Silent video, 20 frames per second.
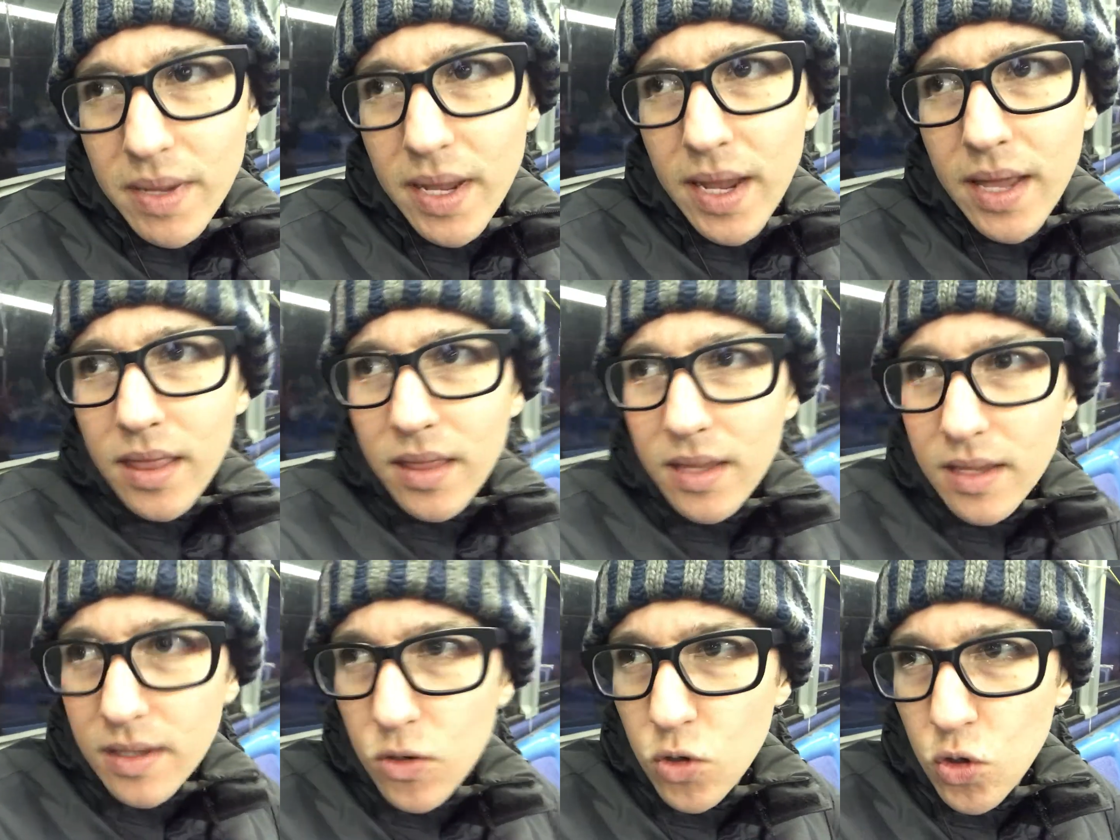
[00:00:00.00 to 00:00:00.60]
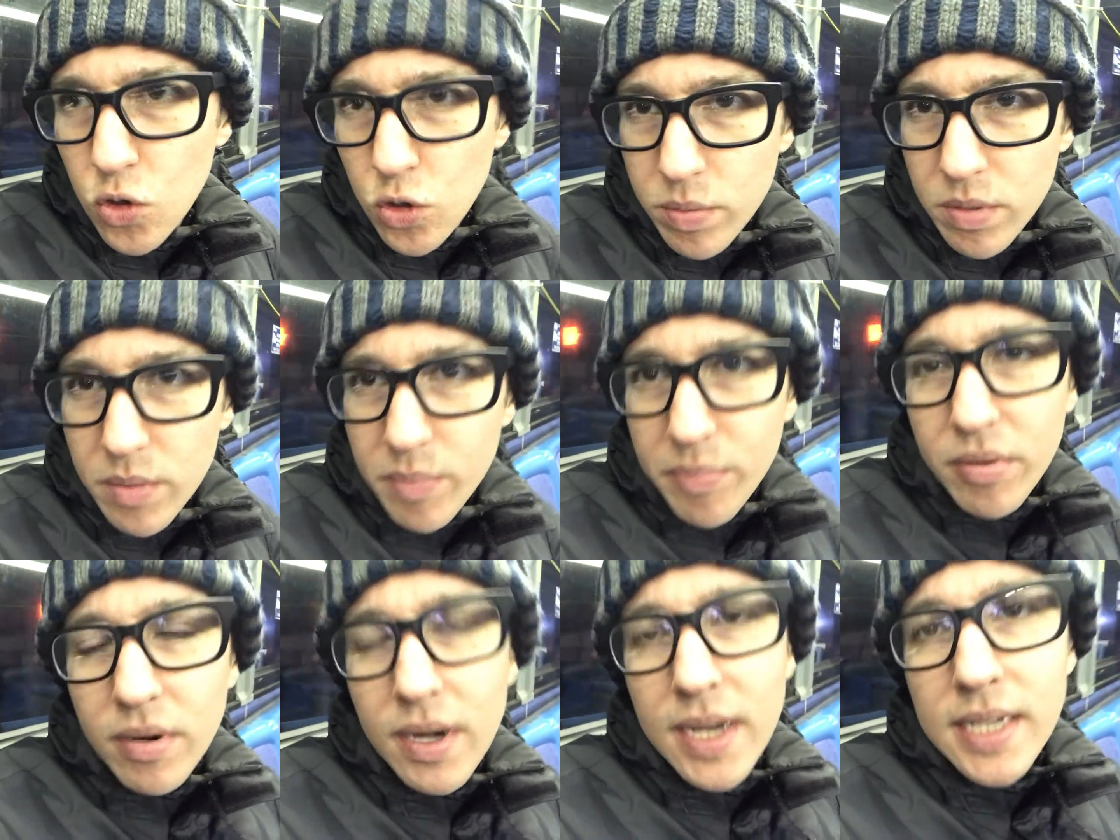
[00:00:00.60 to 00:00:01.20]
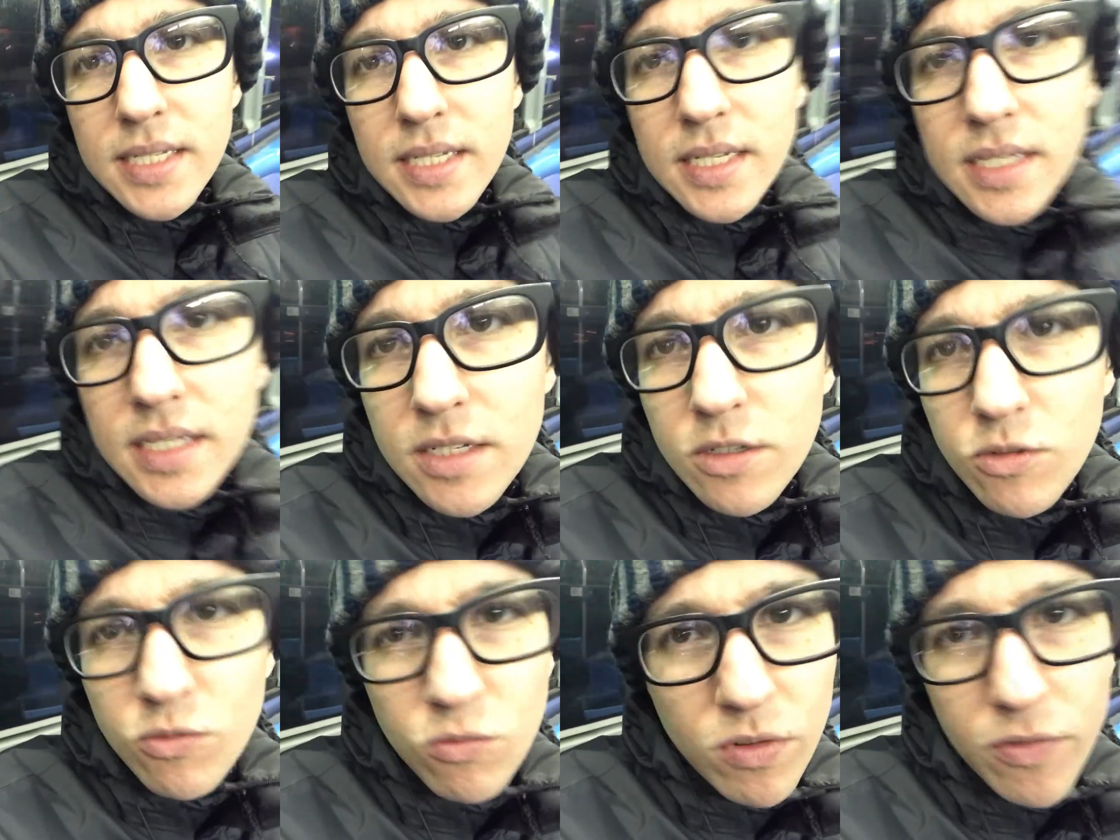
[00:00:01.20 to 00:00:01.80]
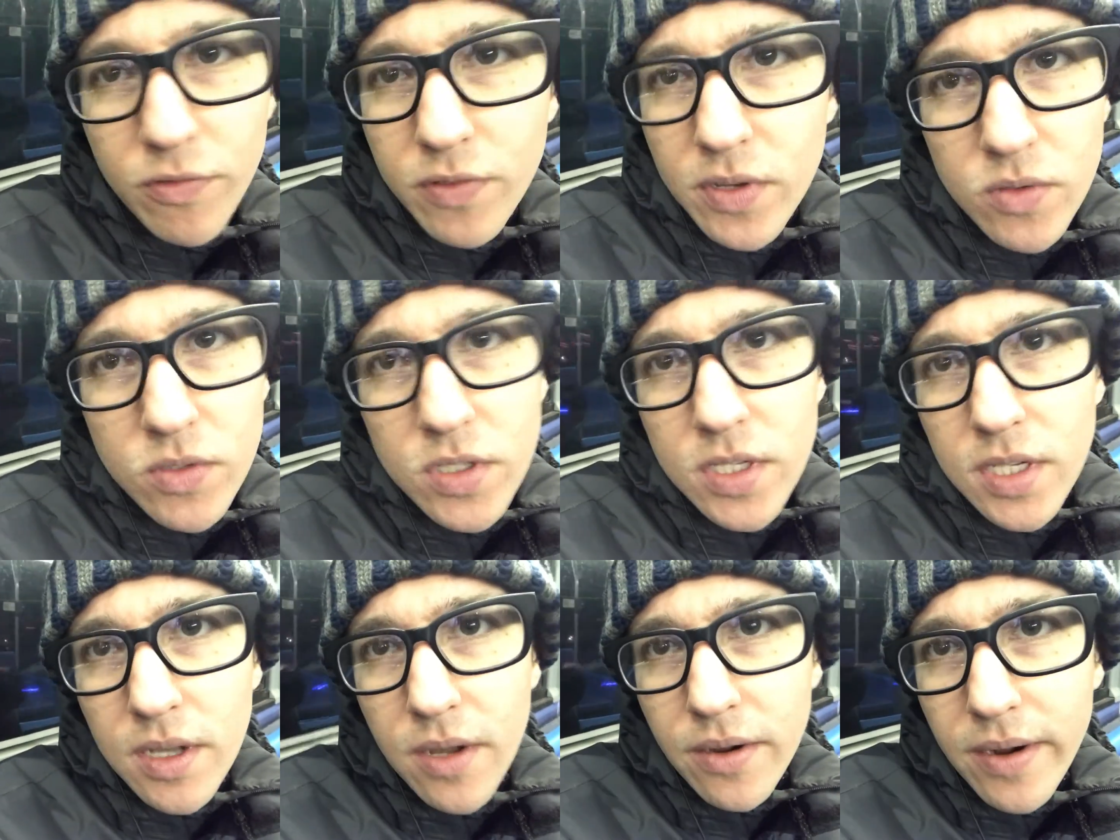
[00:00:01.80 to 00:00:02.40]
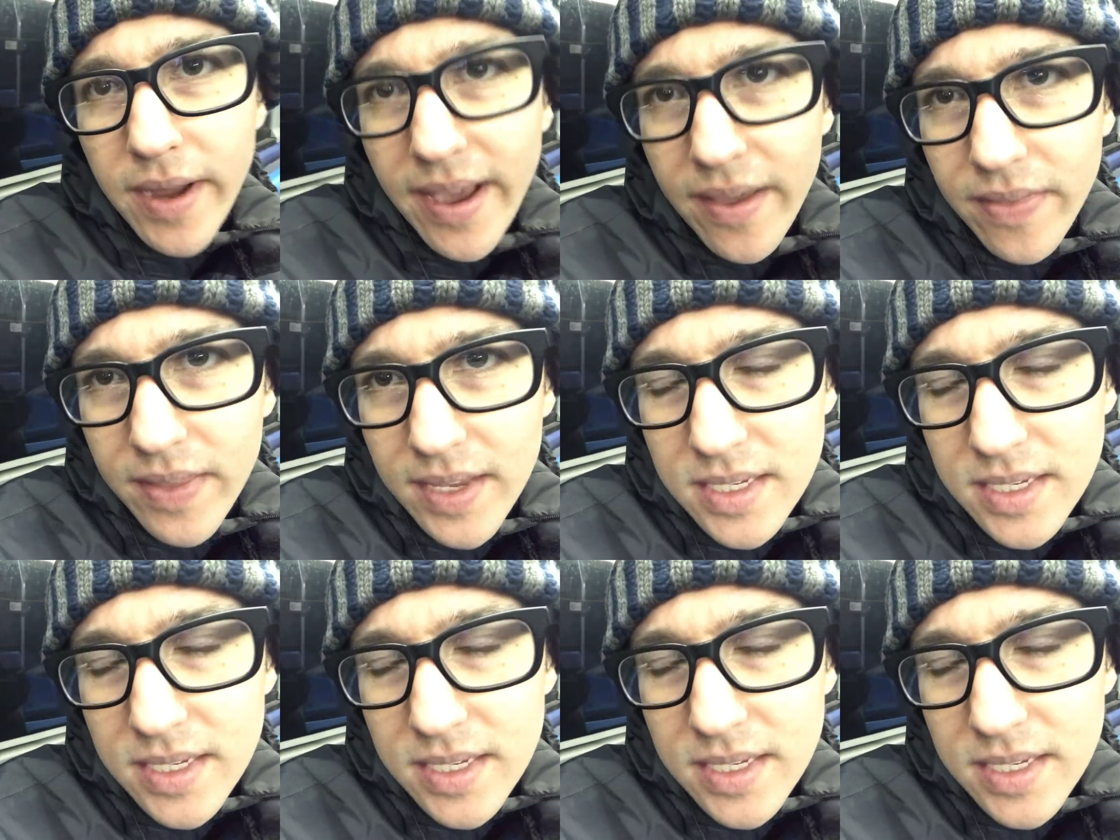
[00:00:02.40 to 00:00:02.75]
and the Uber prices refuse to go down.